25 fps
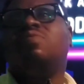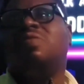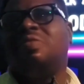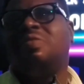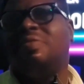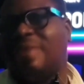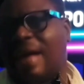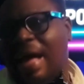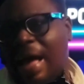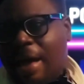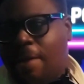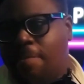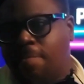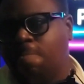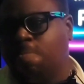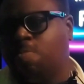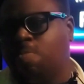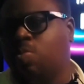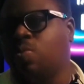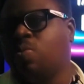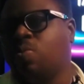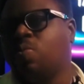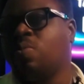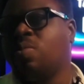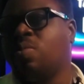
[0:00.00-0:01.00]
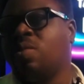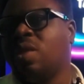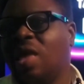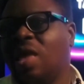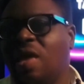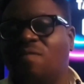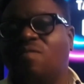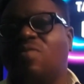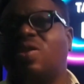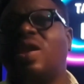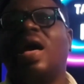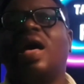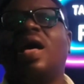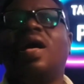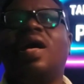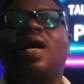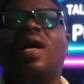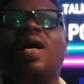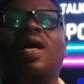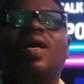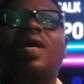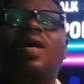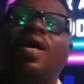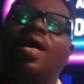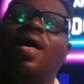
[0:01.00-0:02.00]
a time, even
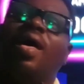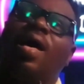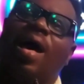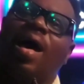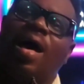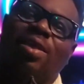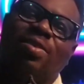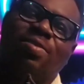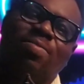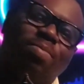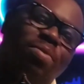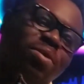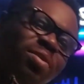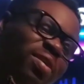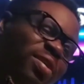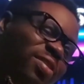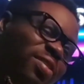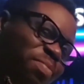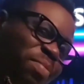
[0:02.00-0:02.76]
as much as